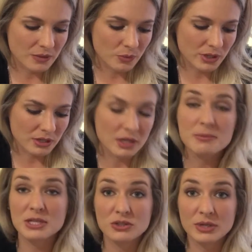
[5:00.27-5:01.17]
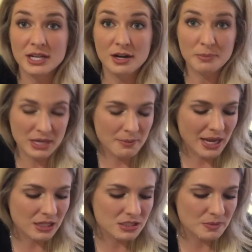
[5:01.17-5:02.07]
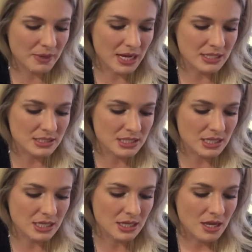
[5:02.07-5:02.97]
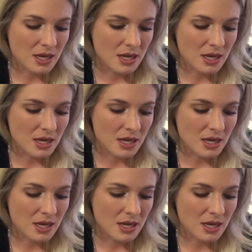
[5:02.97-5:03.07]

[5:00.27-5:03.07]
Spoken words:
we're going to be doing in our pink package surprise, the